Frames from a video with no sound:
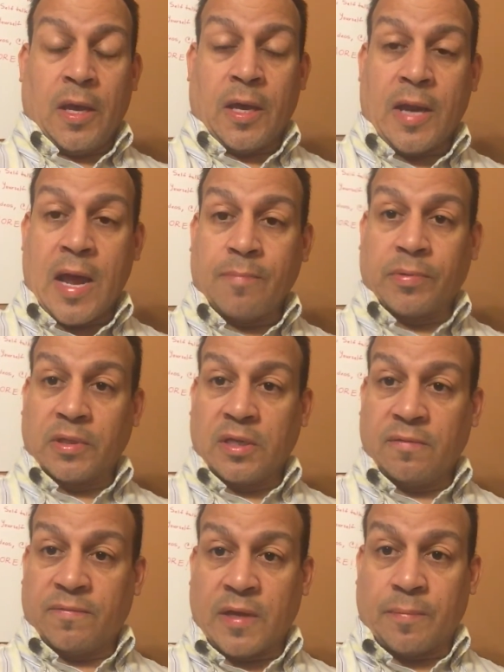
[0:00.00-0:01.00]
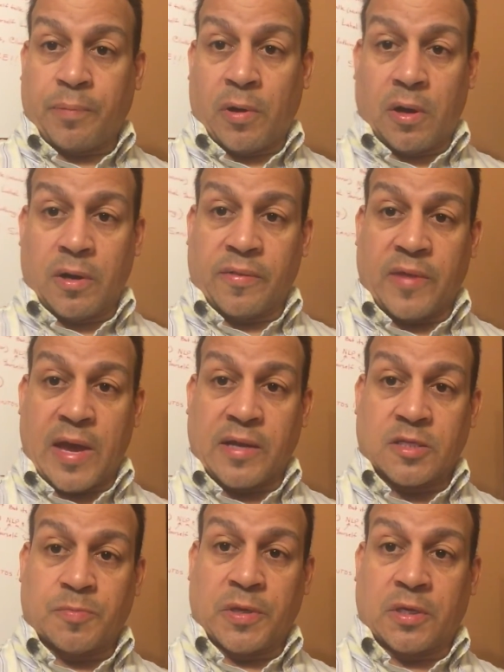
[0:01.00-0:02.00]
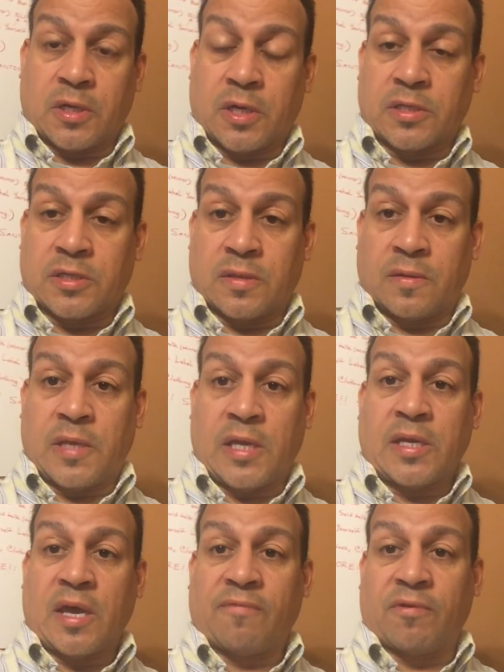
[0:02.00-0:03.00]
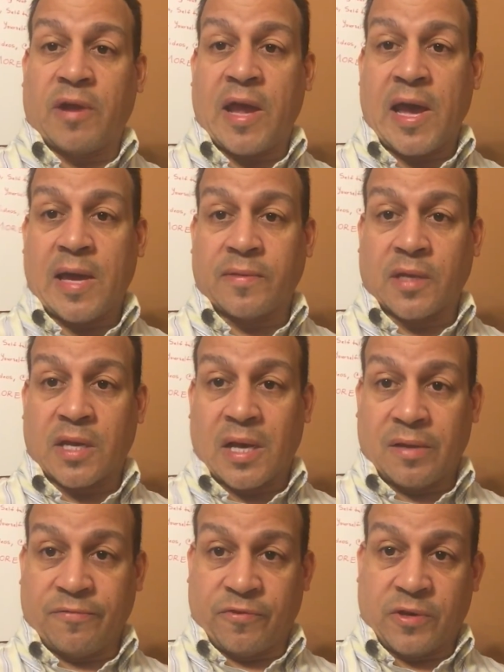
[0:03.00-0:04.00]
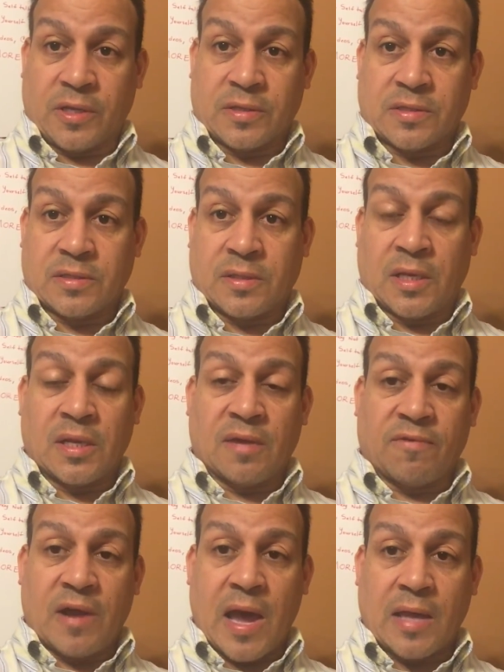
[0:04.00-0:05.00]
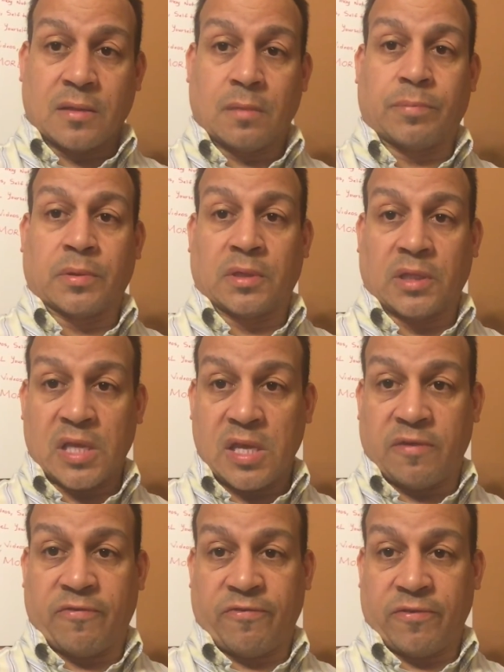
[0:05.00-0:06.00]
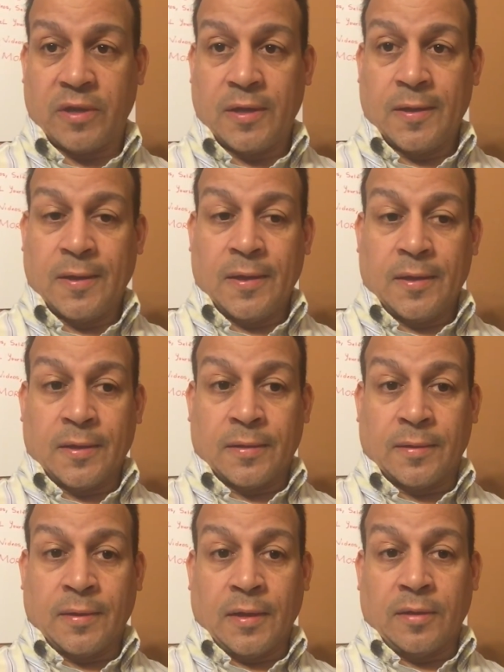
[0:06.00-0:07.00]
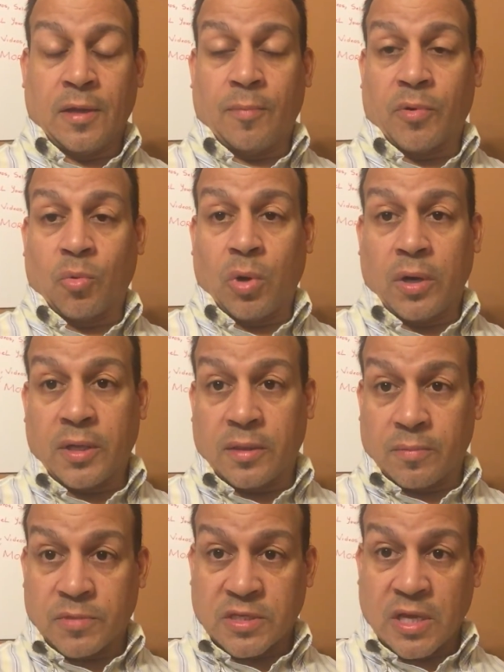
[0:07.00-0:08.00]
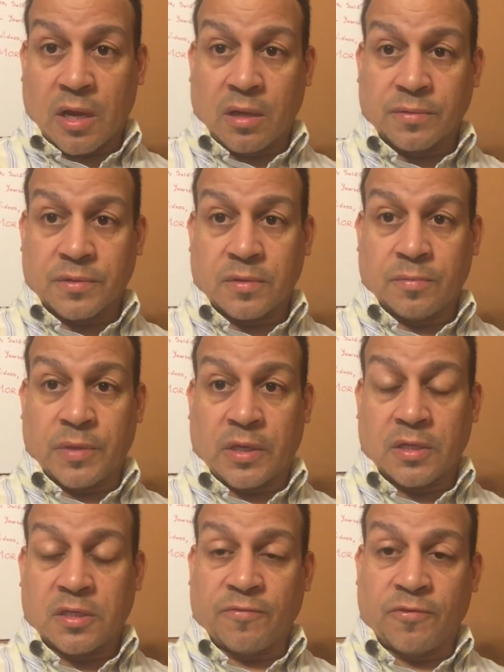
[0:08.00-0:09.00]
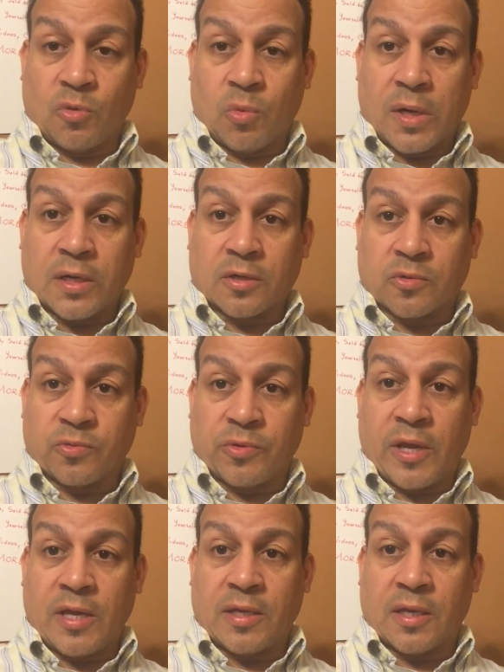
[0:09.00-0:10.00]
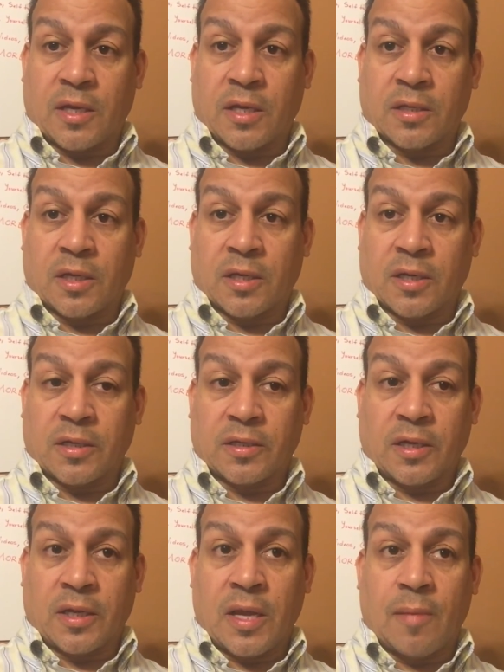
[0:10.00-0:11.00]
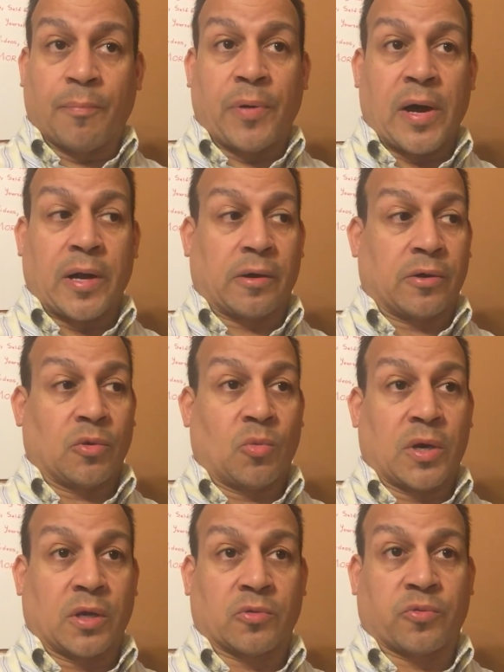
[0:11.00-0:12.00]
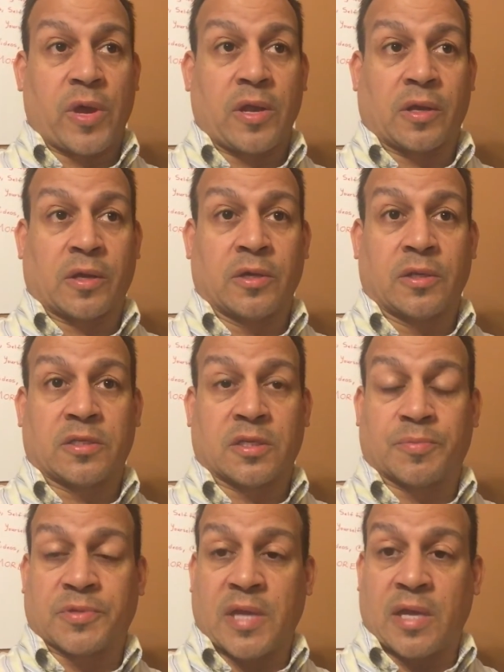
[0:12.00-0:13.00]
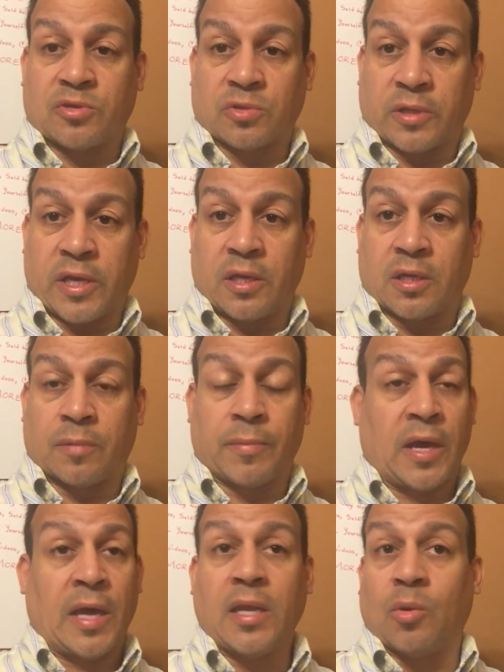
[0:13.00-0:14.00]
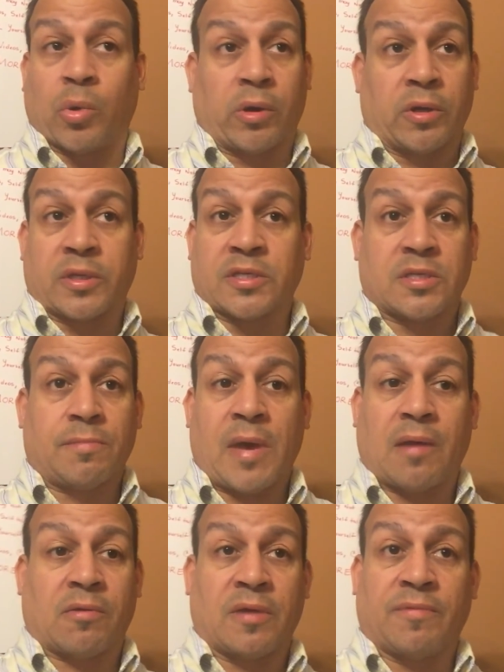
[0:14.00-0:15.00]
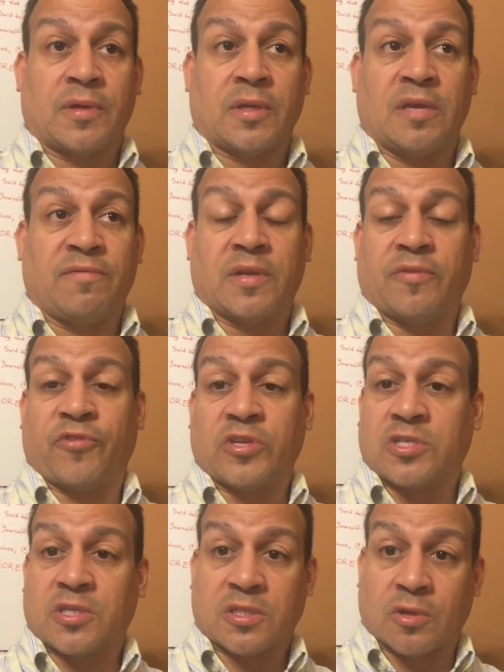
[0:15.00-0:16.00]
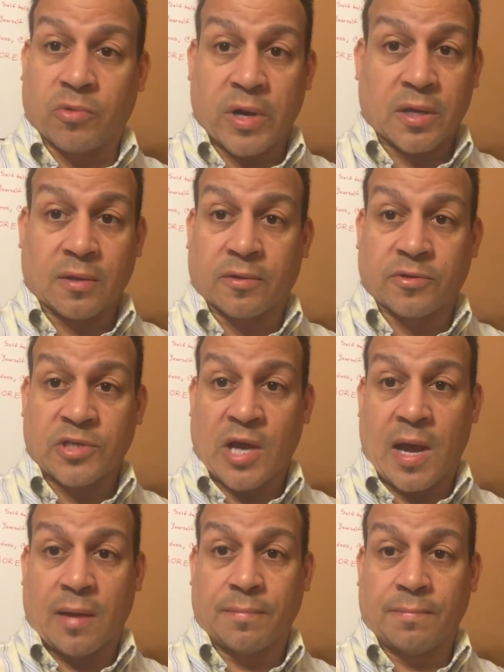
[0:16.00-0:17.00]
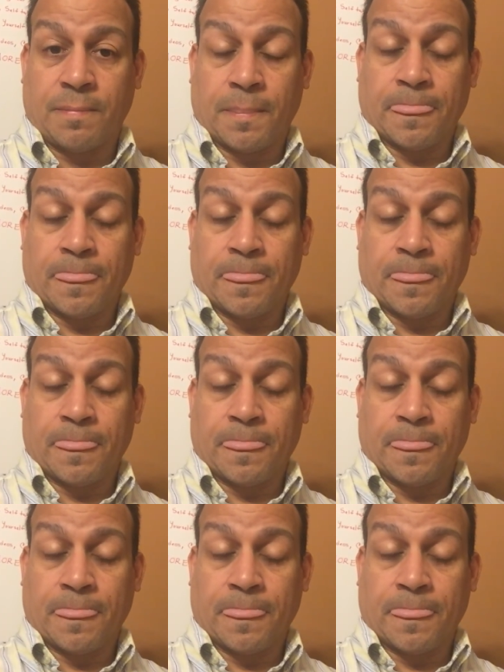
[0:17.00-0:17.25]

And I believe that part of that is because they never had the confidence. They never had the belief, number one, in themselves. Because if you want to create an empire, or you want to create a good substantial income anywhere, it doesn't matter, even if it's just a regular job.